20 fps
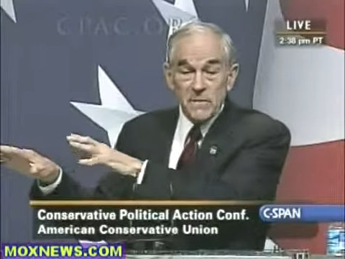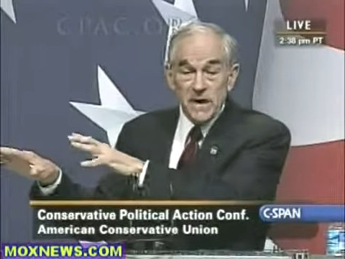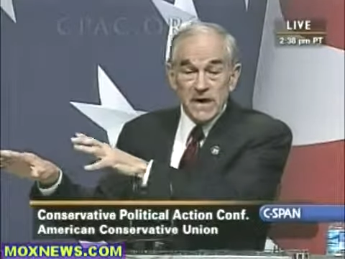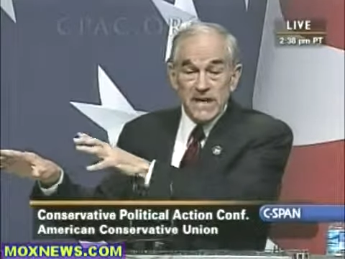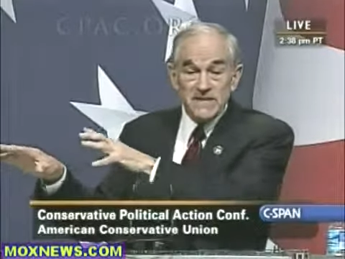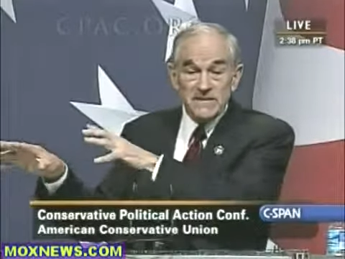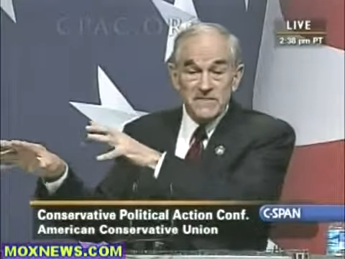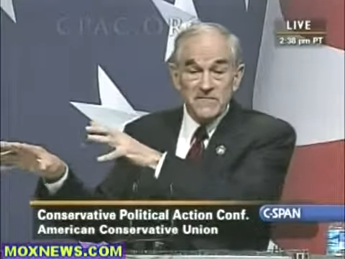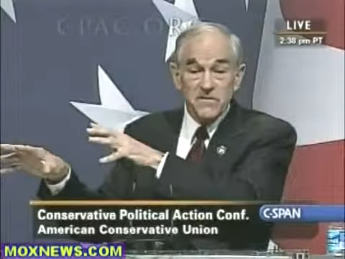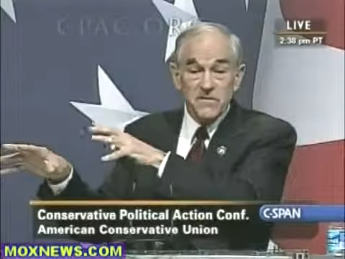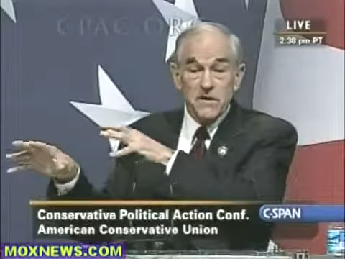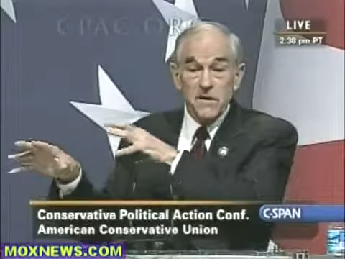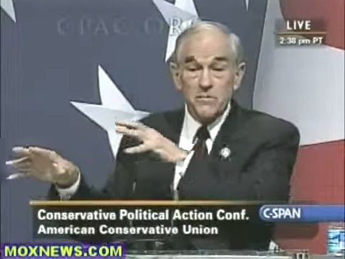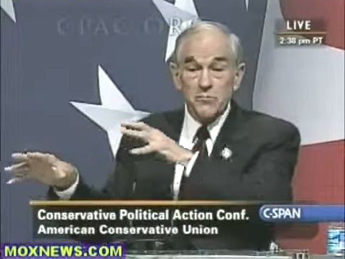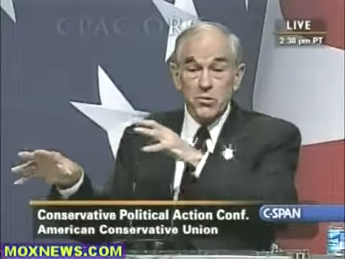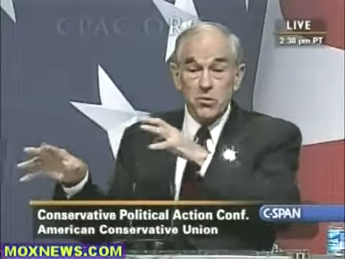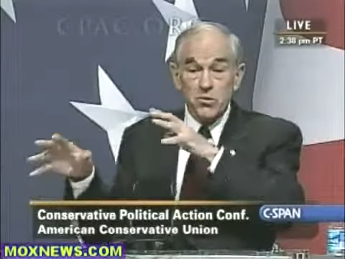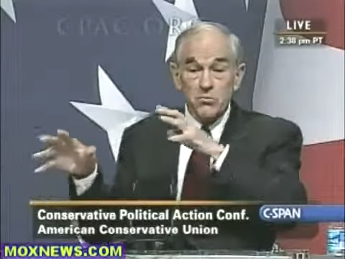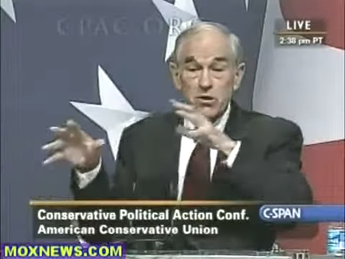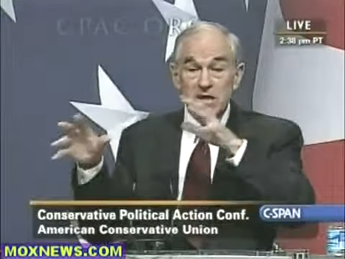as a very
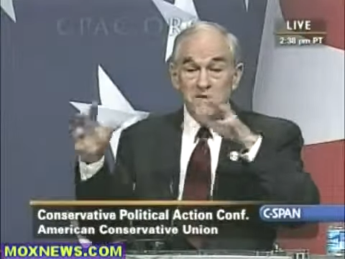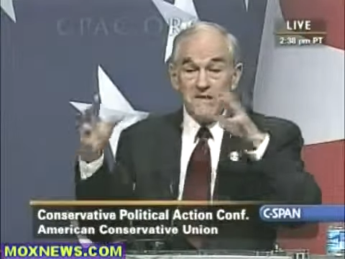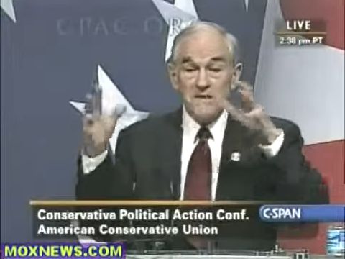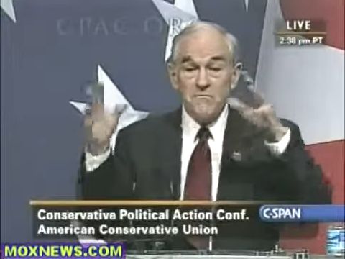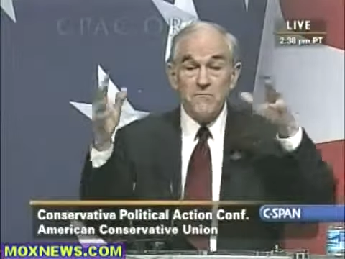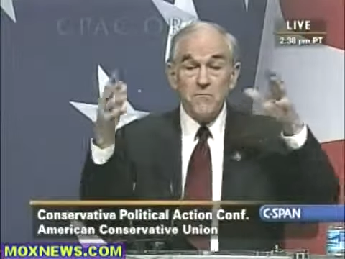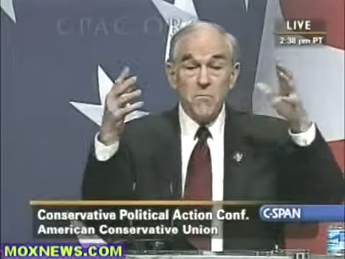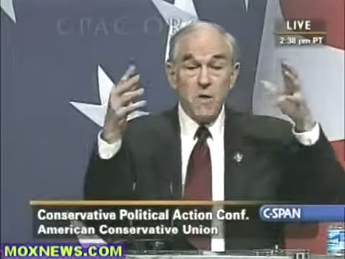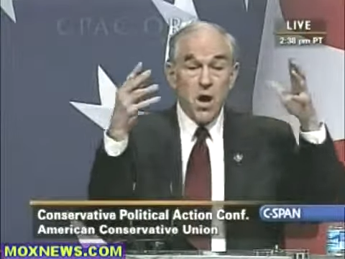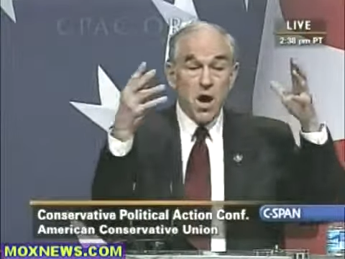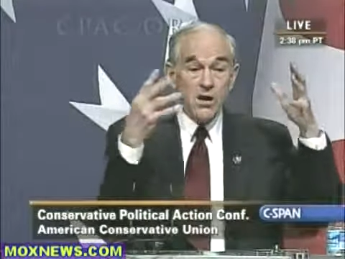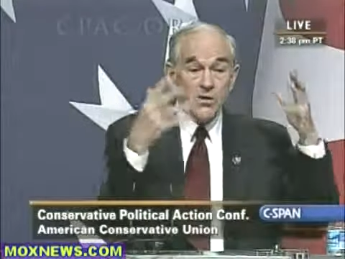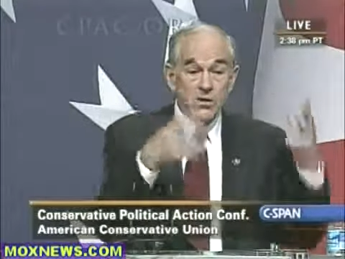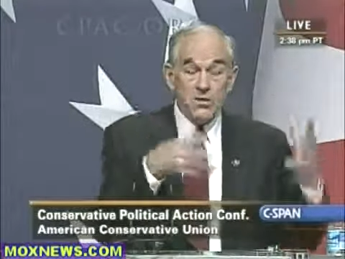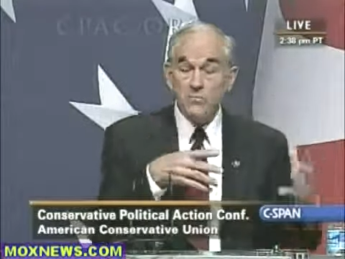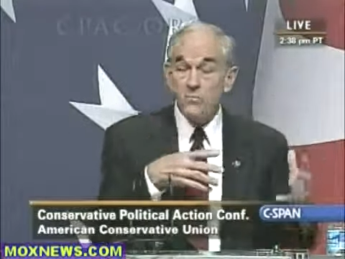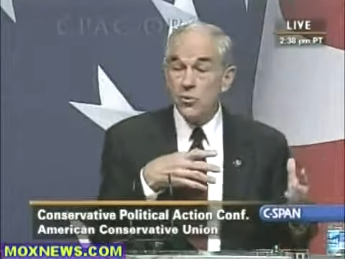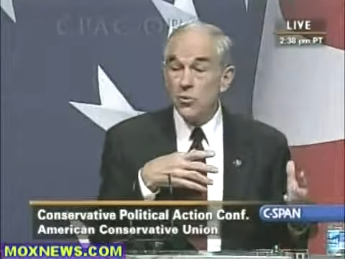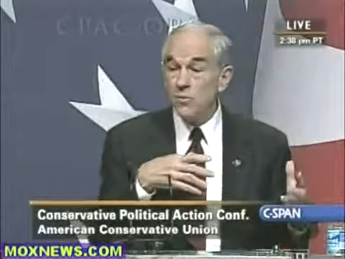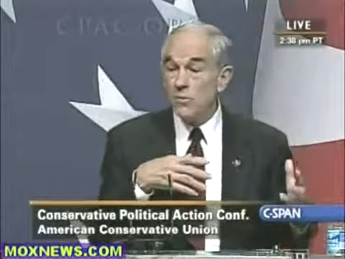progressive
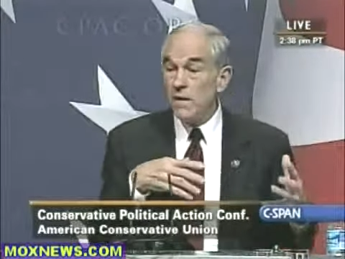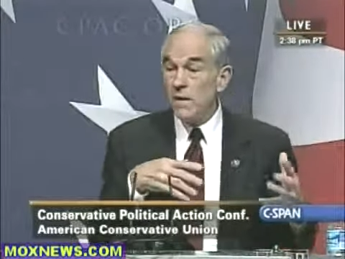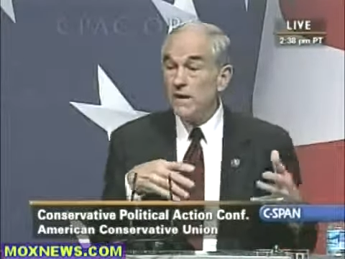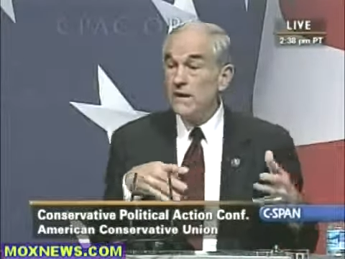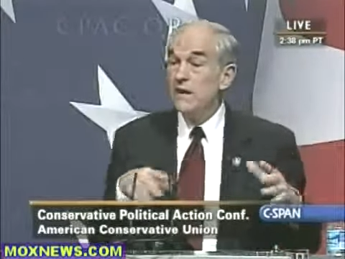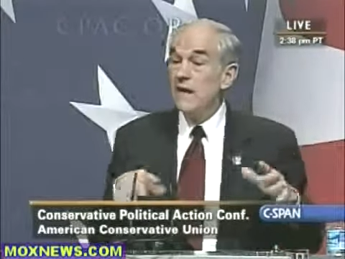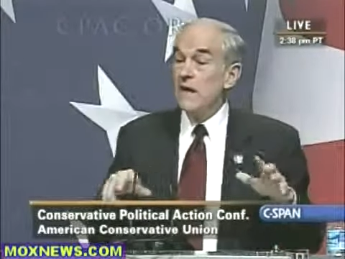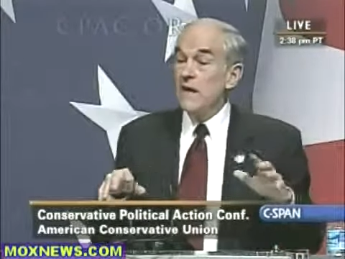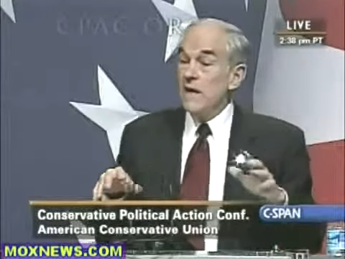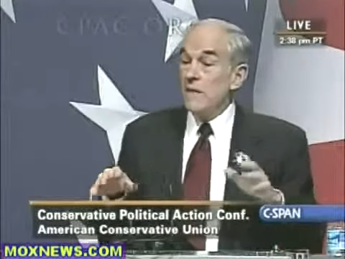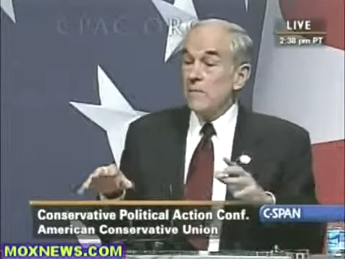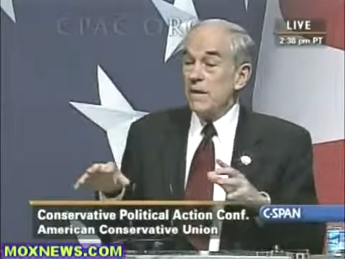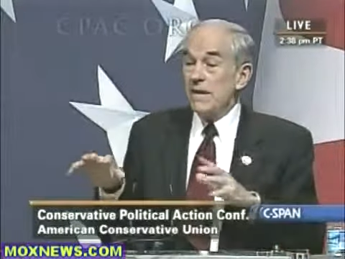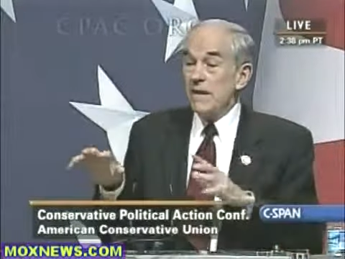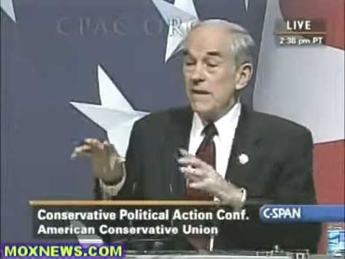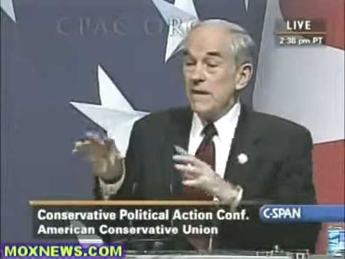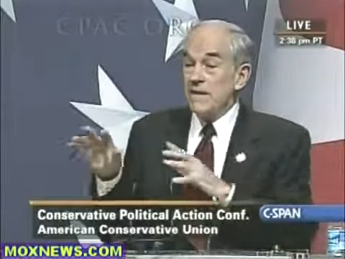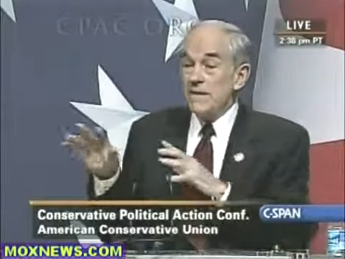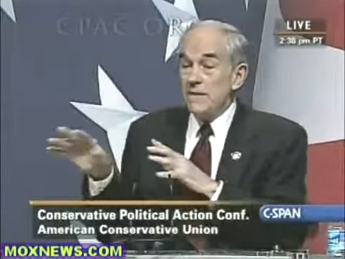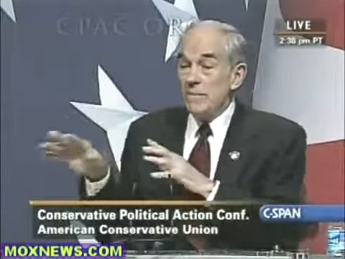modern movement. But
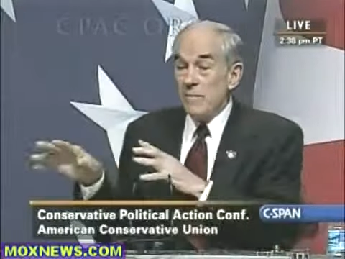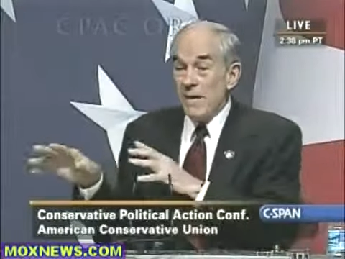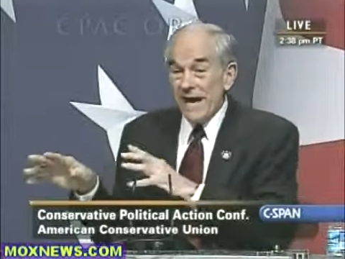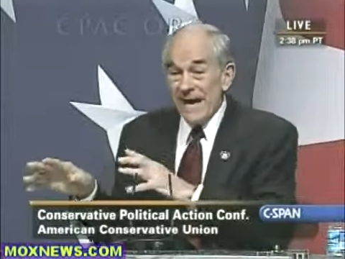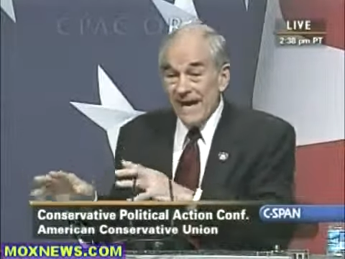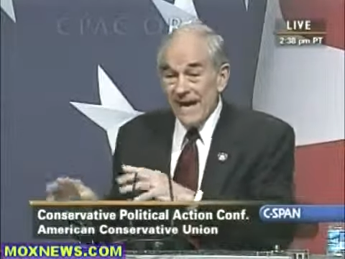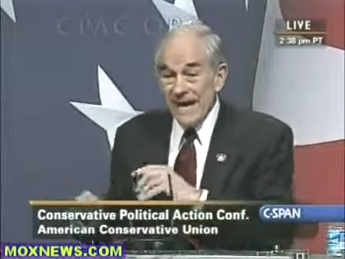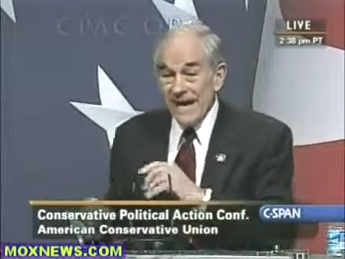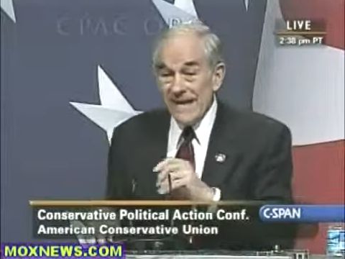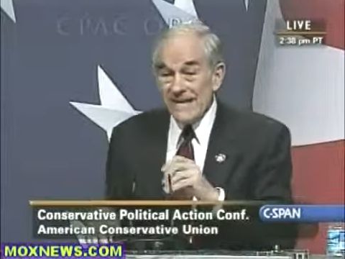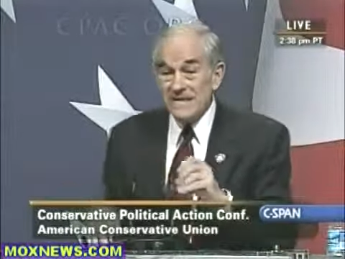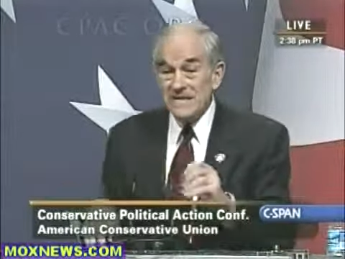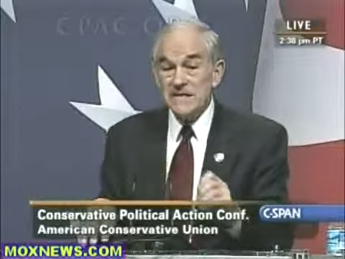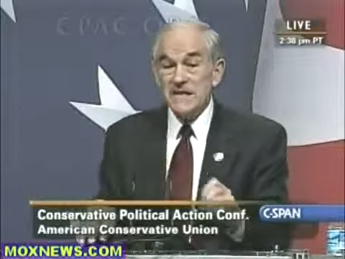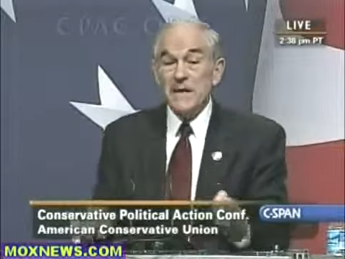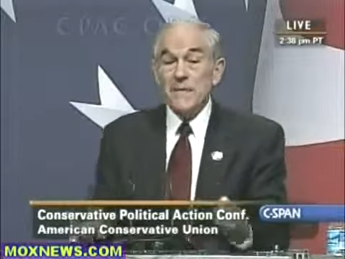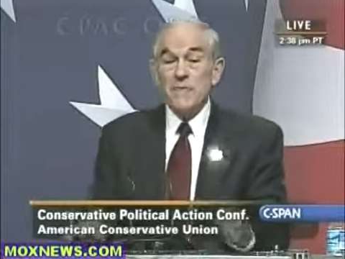in the past,